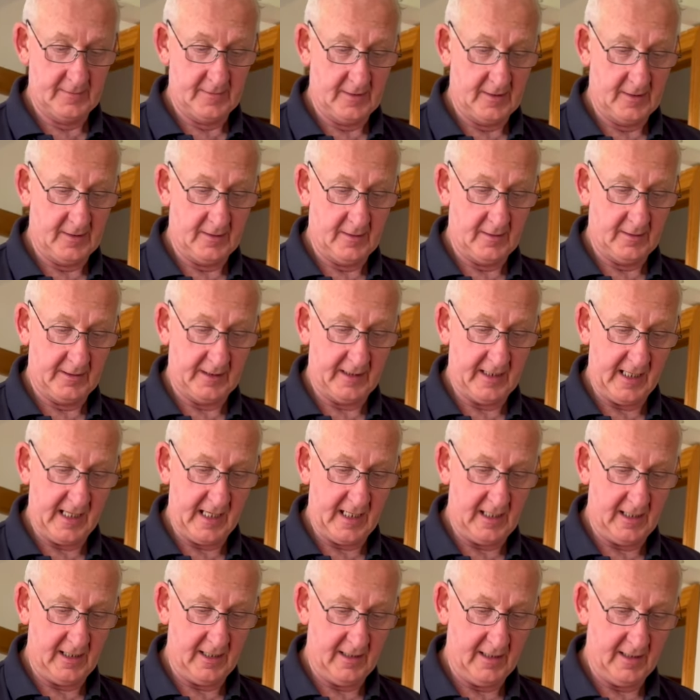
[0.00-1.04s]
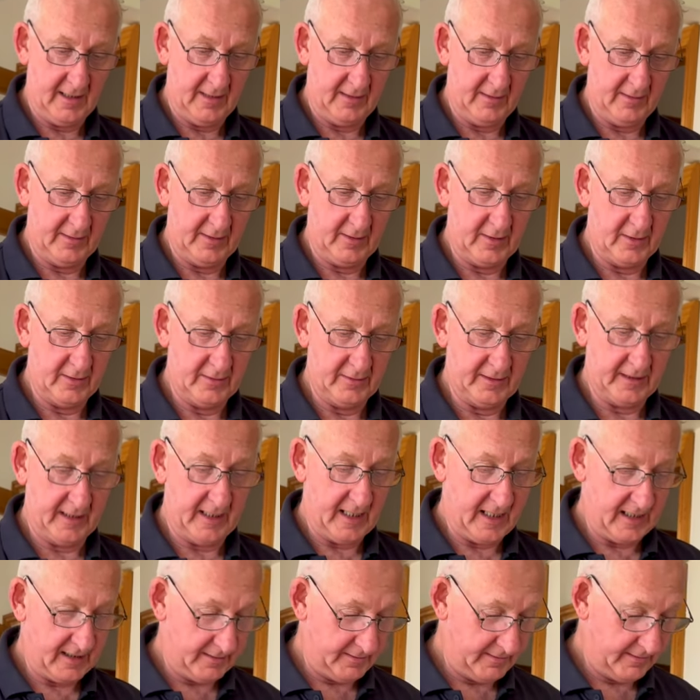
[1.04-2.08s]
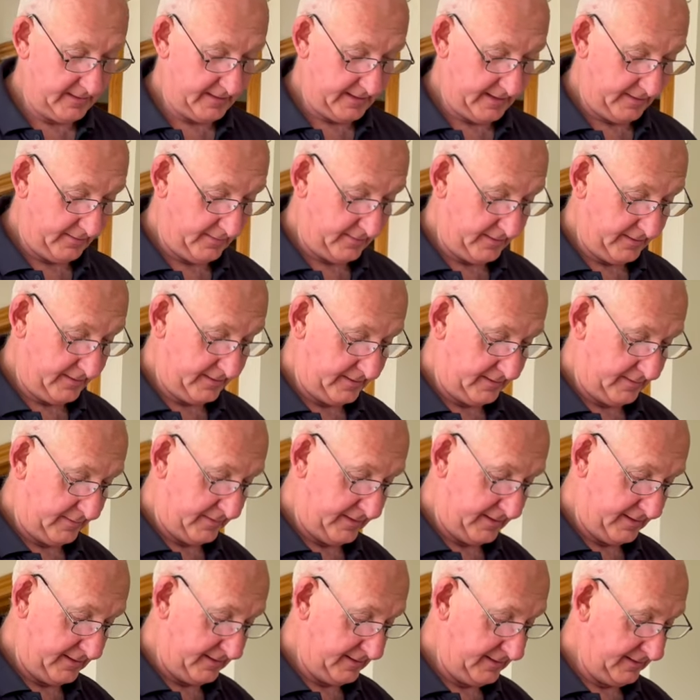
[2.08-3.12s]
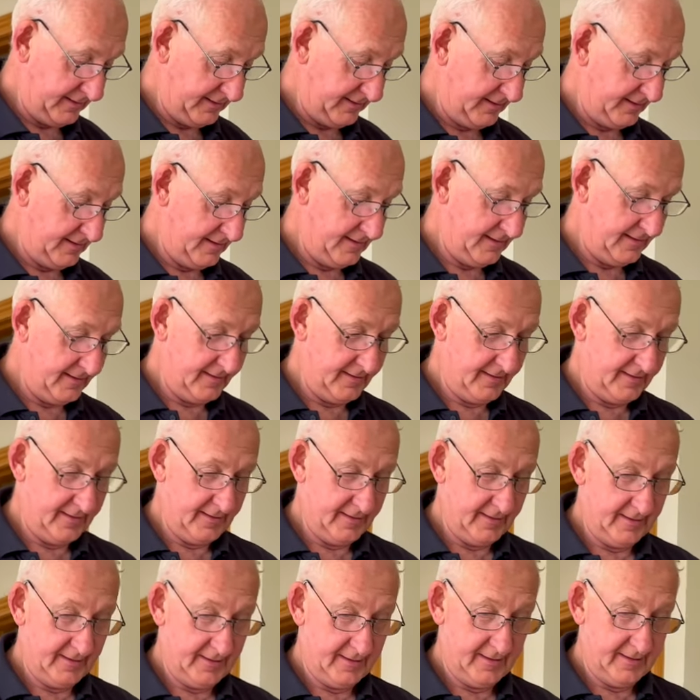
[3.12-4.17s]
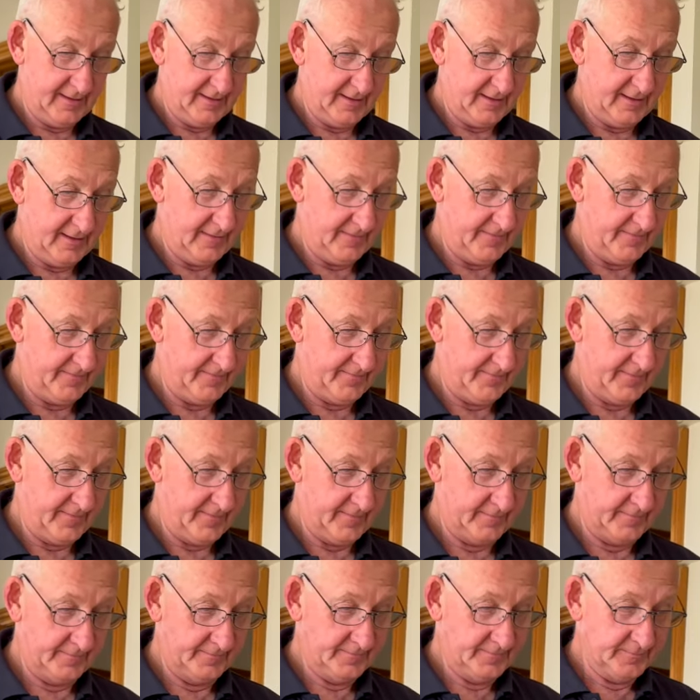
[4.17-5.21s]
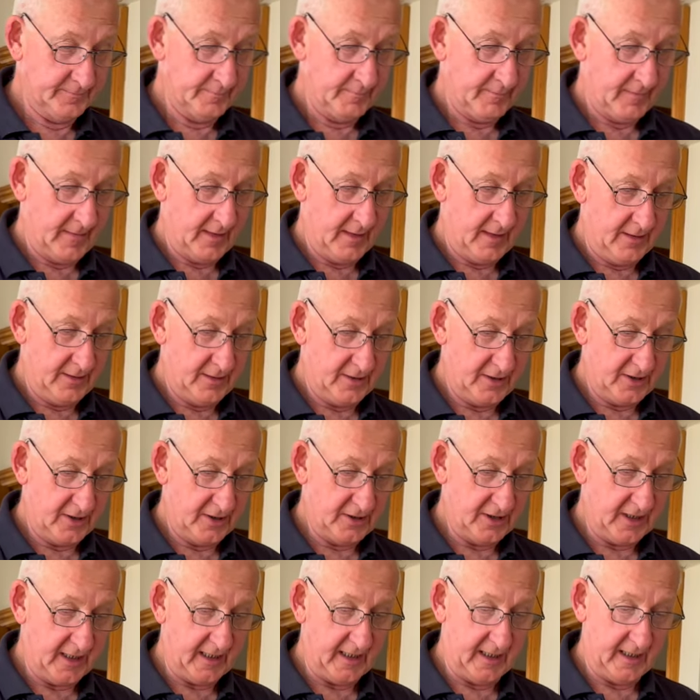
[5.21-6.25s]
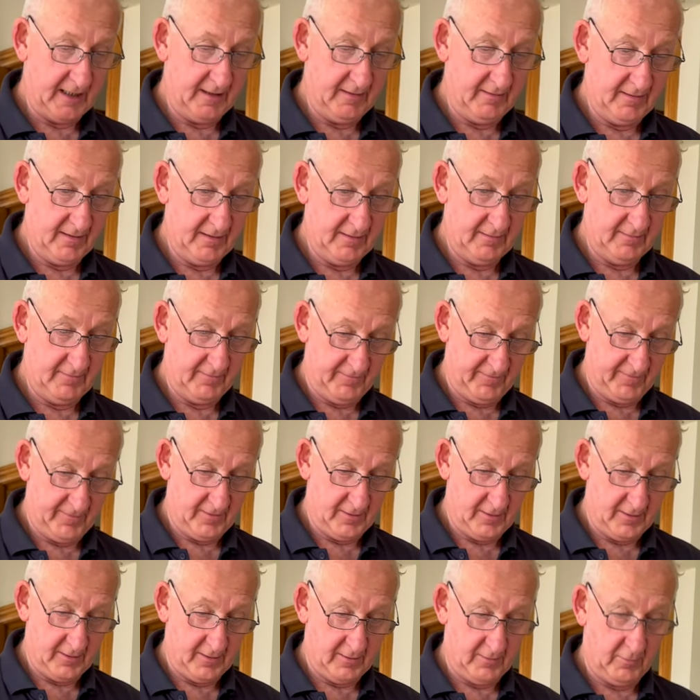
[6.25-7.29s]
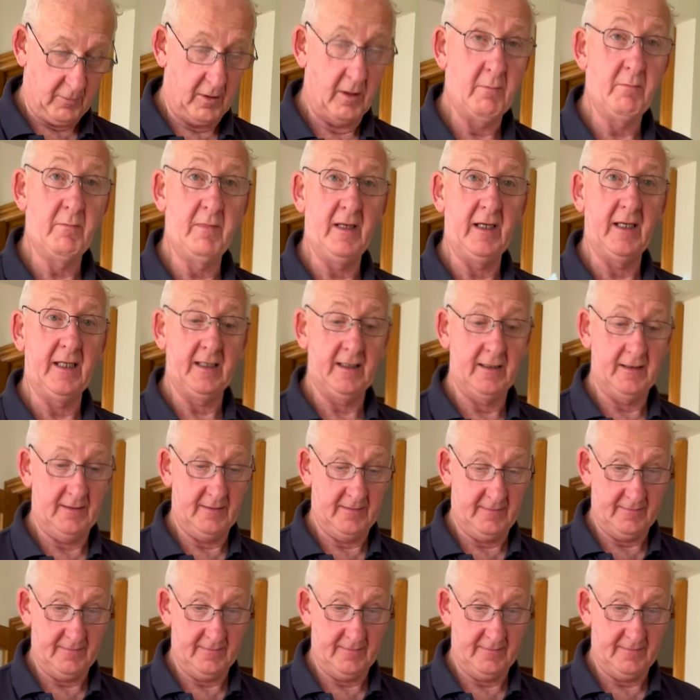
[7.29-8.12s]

Oh, Carla. I would go with Carla on that one, to be honest. Yeah. And there's a check-in. For one million.